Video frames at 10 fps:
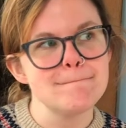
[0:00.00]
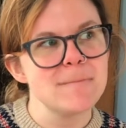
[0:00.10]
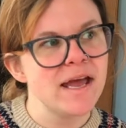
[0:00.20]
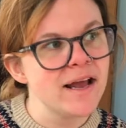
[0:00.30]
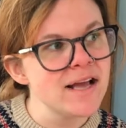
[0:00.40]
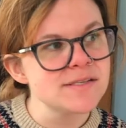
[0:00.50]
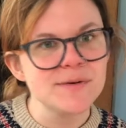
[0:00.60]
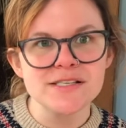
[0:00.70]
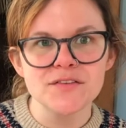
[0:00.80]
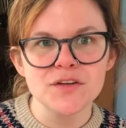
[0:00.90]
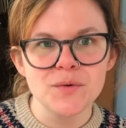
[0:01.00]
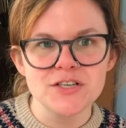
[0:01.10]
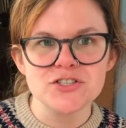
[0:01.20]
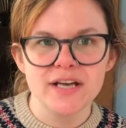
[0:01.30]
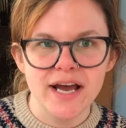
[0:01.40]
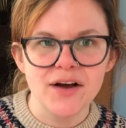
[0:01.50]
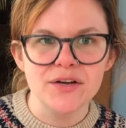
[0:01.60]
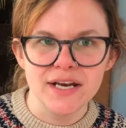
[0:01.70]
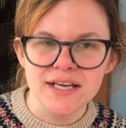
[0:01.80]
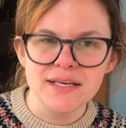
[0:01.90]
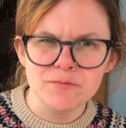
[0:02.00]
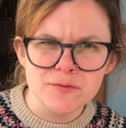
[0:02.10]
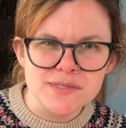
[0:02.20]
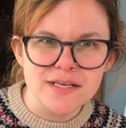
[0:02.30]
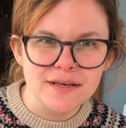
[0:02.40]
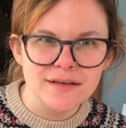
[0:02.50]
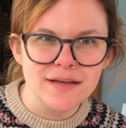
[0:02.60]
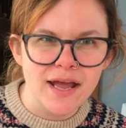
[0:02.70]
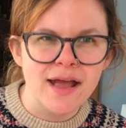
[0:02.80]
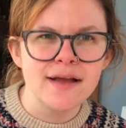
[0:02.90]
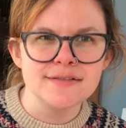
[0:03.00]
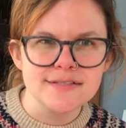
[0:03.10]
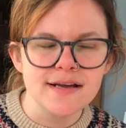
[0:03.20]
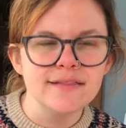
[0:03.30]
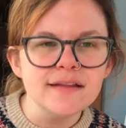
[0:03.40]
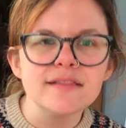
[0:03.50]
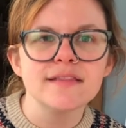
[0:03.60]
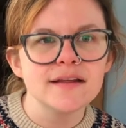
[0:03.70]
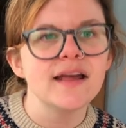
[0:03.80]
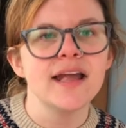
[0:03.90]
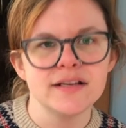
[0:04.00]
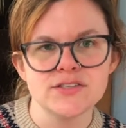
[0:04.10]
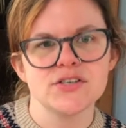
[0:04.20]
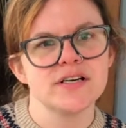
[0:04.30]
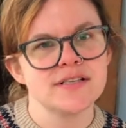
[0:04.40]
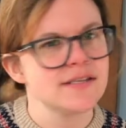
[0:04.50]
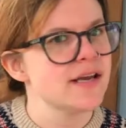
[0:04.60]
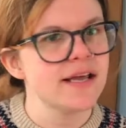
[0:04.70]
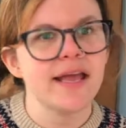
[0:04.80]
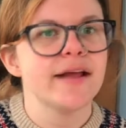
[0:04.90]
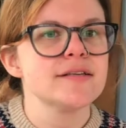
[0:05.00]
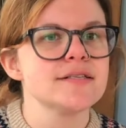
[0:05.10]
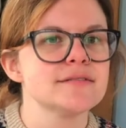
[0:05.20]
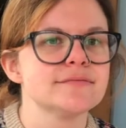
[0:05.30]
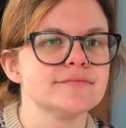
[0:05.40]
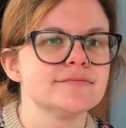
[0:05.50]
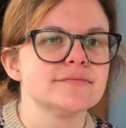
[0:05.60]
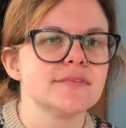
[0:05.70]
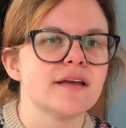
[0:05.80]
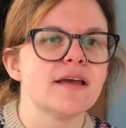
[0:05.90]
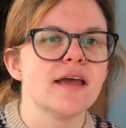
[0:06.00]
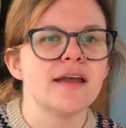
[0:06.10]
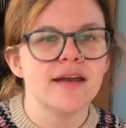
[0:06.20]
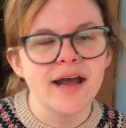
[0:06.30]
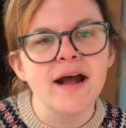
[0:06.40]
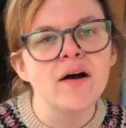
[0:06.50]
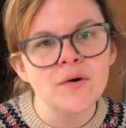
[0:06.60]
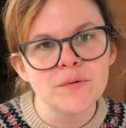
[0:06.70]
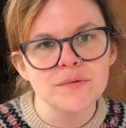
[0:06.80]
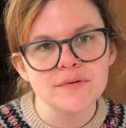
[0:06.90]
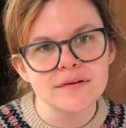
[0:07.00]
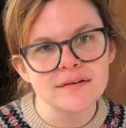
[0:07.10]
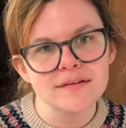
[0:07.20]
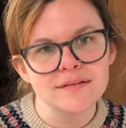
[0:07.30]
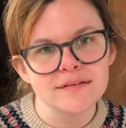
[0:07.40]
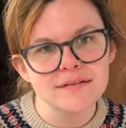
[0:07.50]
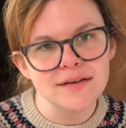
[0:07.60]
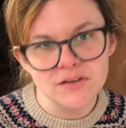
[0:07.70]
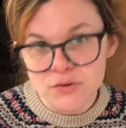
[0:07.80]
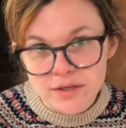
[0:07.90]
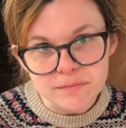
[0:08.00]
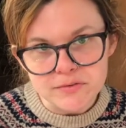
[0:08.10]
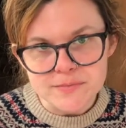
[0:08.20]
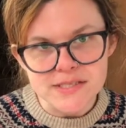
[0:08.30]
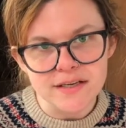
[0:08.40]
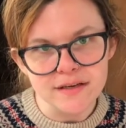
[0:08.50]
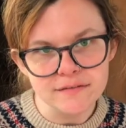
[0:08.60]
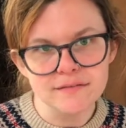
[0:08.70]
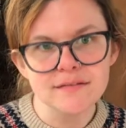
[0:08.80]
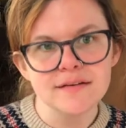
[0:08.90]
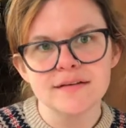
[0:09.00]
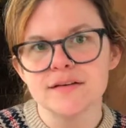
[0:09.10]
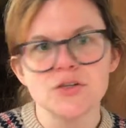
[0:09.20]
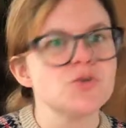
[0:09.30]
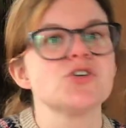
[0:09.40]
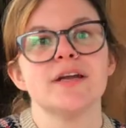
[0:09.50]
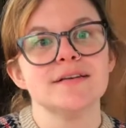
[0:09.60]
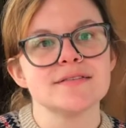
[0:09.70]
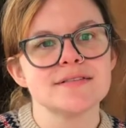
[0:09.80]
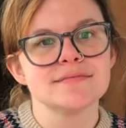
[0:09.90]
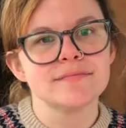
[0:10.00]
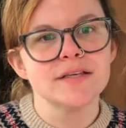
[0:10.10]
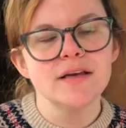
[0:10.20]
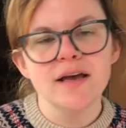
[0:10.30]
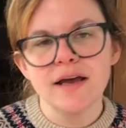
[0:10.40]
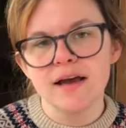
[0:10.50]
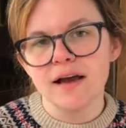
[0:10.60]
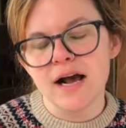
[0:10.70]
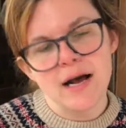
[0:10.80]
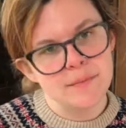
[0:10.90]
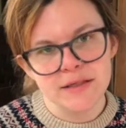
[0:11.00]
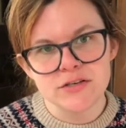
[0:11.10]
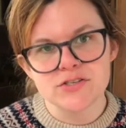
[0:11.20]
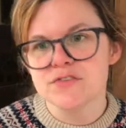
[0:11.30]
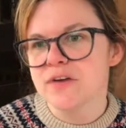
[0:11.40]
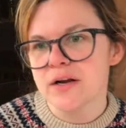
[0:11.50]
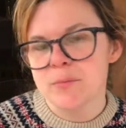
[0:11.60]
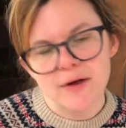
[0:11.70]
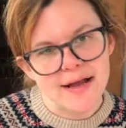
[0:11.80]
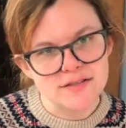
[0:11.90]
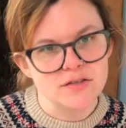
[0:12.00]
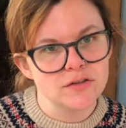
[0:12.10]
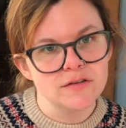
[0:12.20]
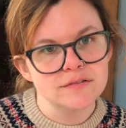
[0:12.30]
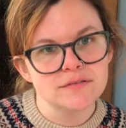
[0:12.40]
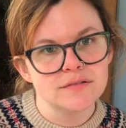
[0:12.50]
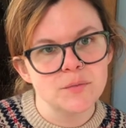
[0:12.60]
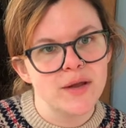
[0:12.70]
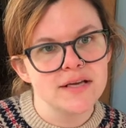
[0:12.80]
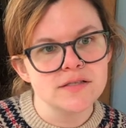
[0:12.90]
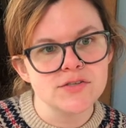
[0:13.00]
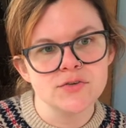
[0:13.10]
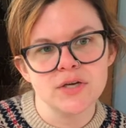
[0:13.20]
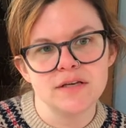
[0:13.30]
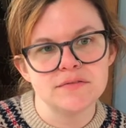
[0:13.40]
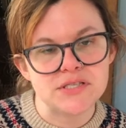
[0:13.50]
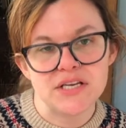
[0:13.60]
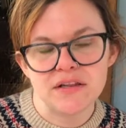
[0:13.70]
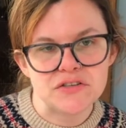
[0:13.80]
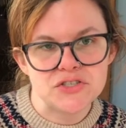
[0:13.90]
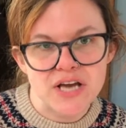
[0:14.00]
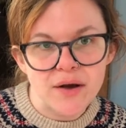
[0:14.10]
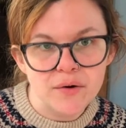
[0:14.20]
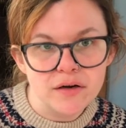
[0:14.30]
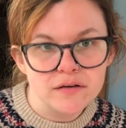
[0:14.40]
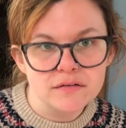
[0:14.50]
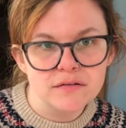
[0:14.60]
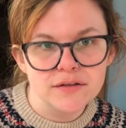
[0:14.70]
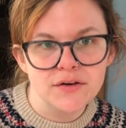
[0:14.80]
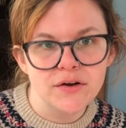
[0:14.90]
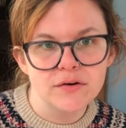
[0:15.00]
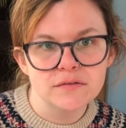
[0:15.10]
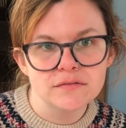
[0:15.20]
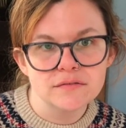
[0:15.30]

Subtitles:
And I ask myself the question, how can I keep from singing? And I think the answer is that I can't. And how can you keep from singing? You shouldn't. I mean, there's the very practical ways. You can sing in the shower, you know.